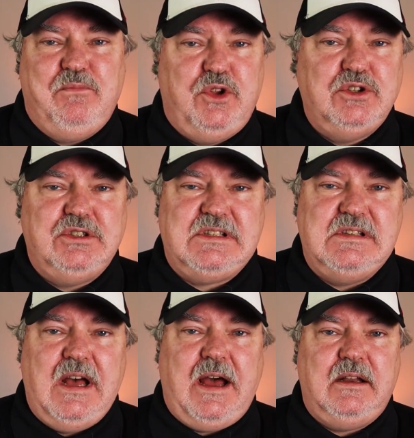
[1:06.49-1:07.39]
They're just
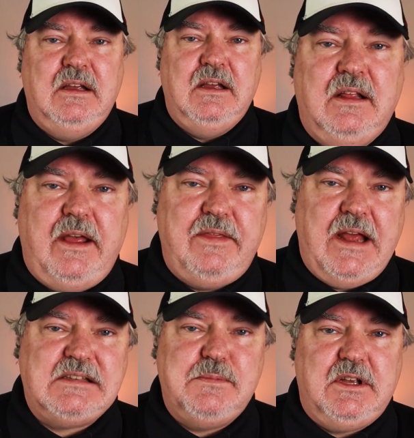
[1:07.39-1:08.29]
not. And
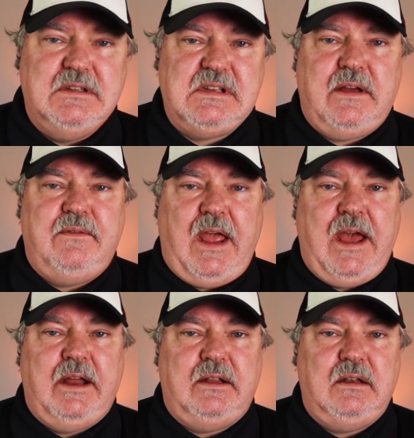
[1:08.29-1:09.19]
that's because I've
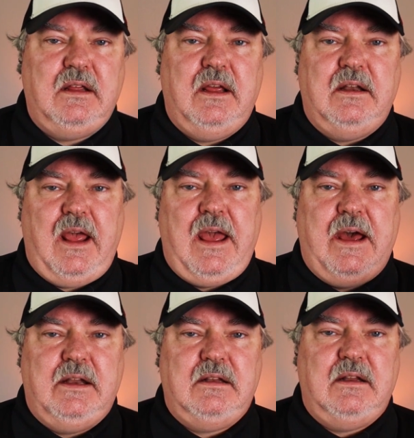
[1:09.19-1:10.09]
added and
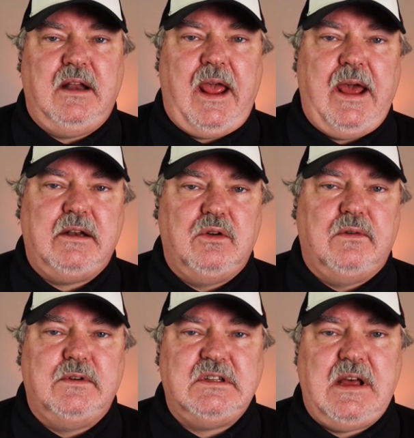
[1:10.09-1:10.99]
added and added
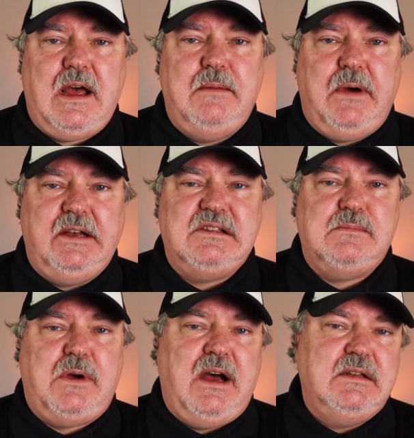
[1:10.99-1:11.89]
over time
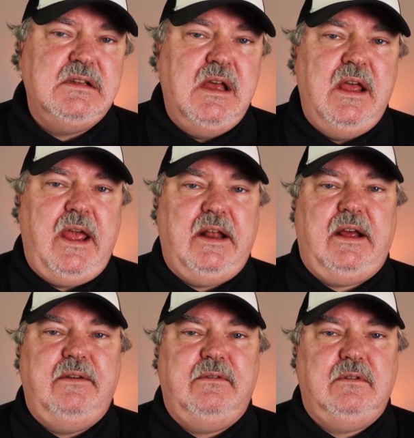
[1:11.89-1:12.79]
isopods and
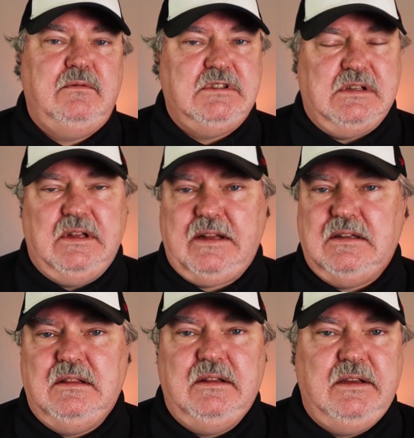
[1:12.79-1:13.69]
I've
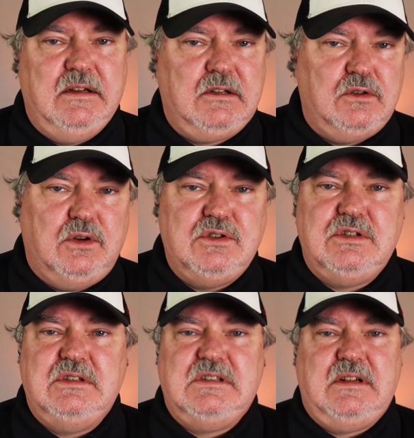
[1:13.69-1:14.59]
selected the
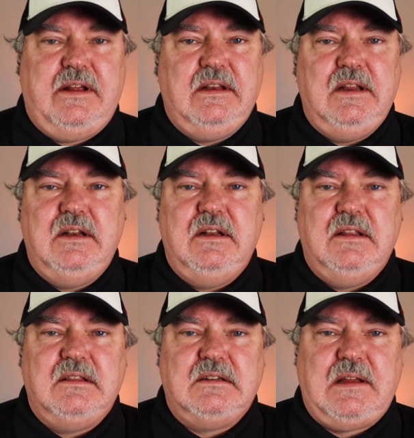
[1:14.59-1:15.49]
enclosures that I needed
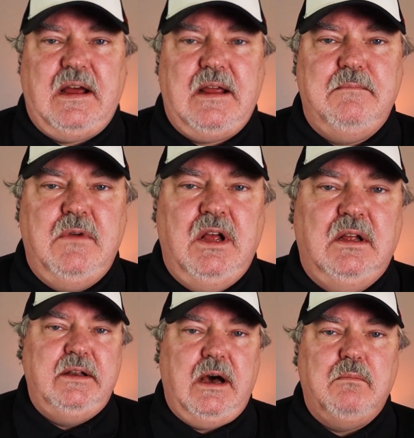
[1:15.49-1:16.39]
at the time.
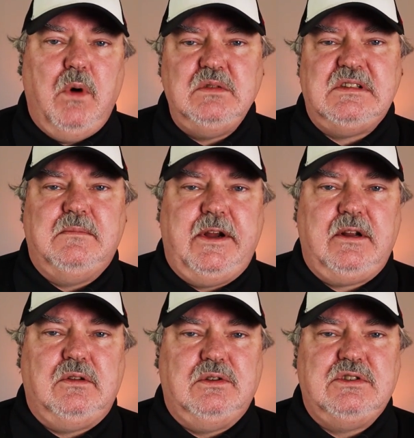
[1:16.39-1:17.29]
Now most of my
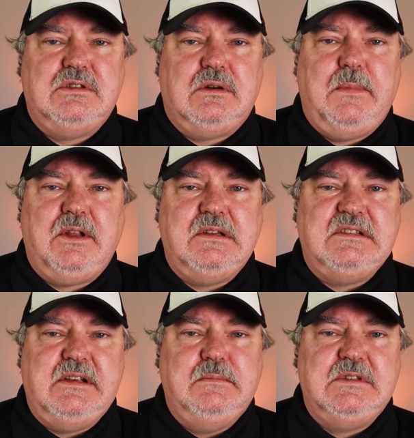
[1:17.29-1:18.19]
enclosures are about the
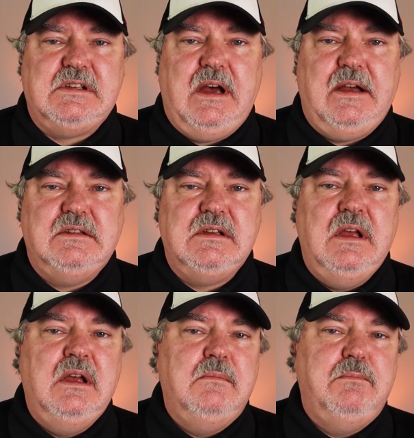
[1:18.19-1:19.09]
same size,
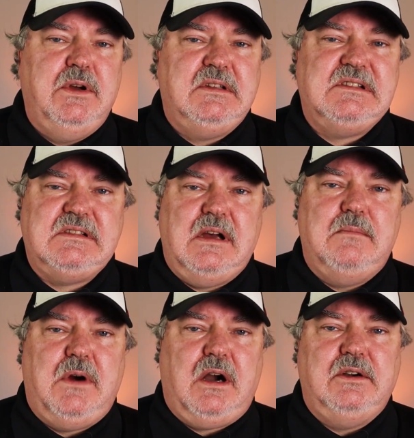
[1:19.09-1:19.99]
but
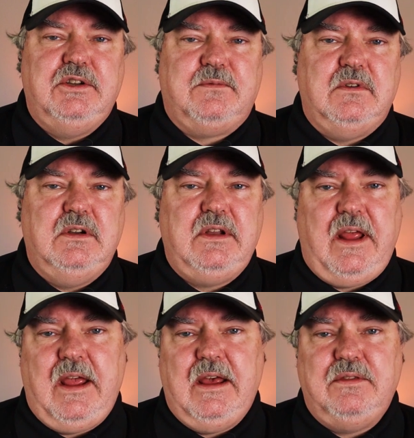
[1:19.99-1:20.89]
some are different
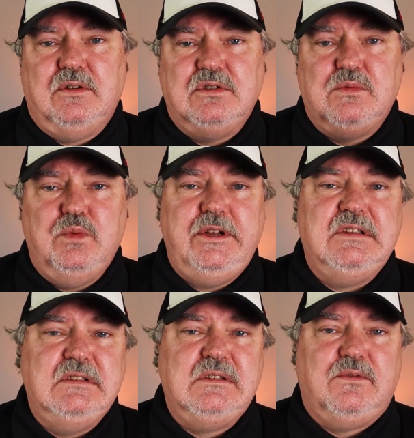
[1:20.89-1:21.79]
and there's
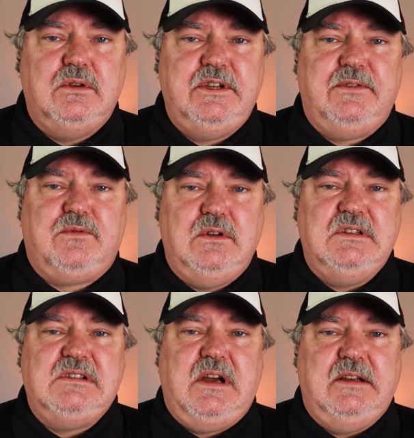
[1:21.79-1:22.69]
reasons for different
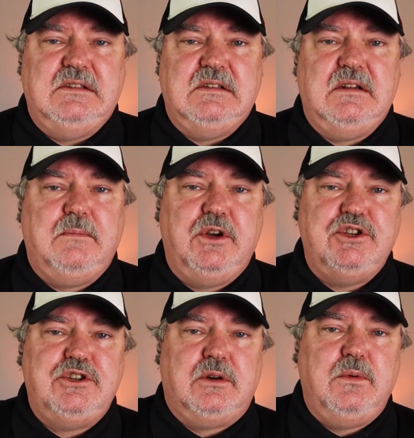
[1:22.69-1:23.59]
sizes. And I'm gonna
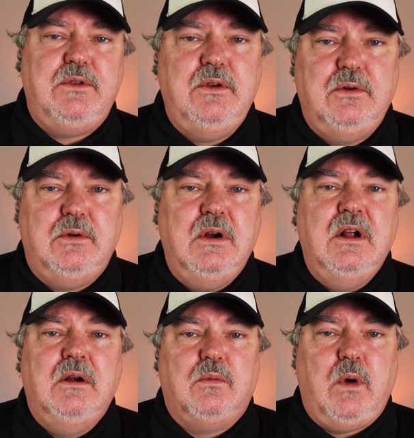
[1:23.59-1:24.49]
share with you
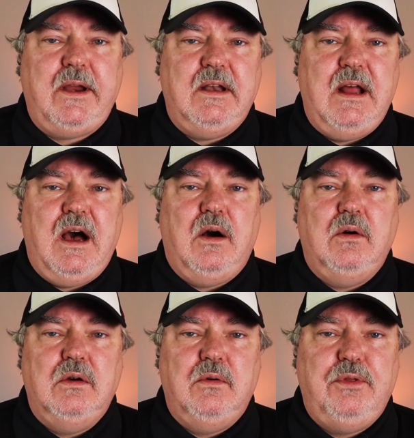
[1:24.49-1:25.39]
right
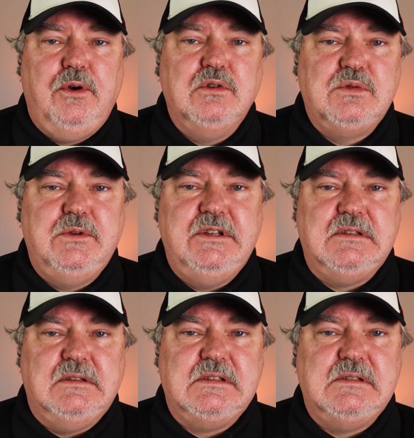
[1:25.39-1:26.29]
now those
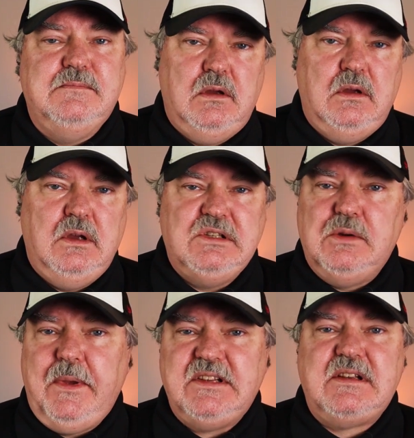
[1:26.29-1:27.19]
reasons. So
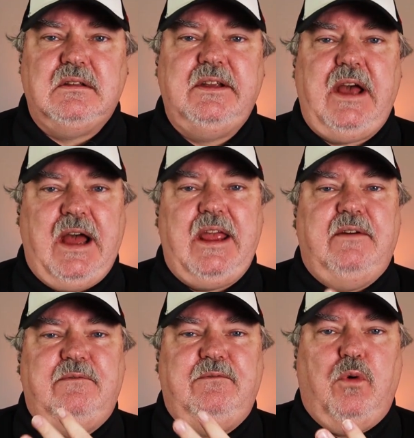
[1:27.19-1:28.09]
basically, I
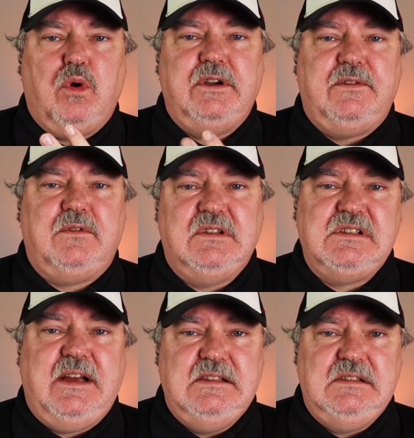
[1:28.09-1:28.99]
have four different
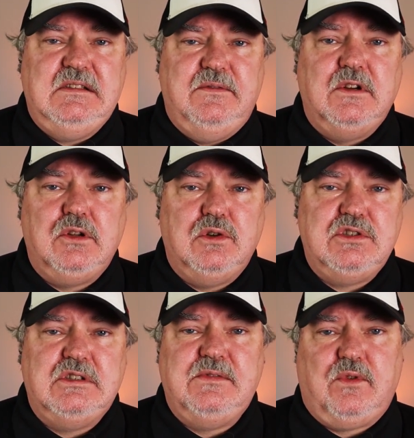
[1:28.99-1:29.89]
sizes of
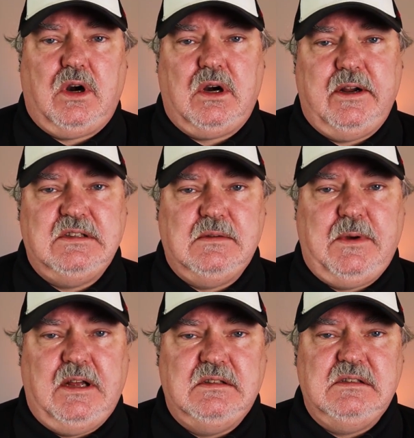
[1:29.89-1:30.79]
enclosures for our
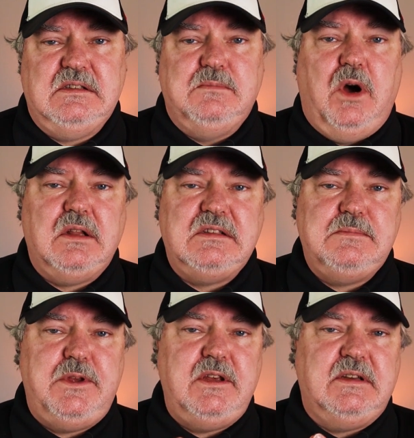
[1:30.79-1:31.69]
isopods. The
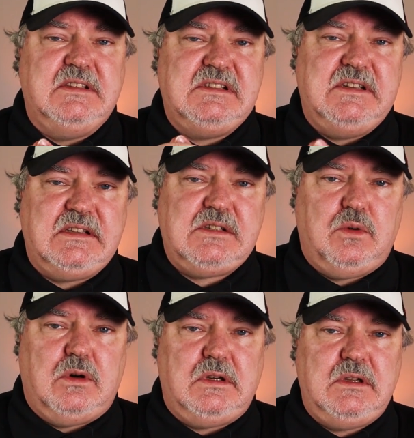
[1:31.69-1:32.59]
smallest being a six
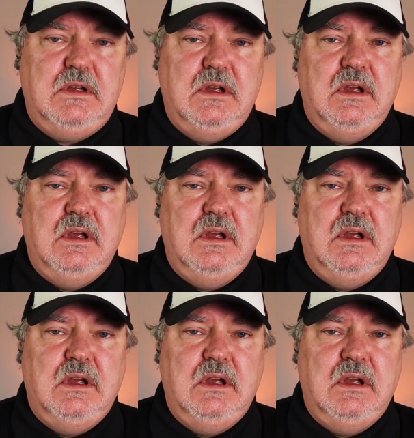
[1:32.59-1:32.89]
quart.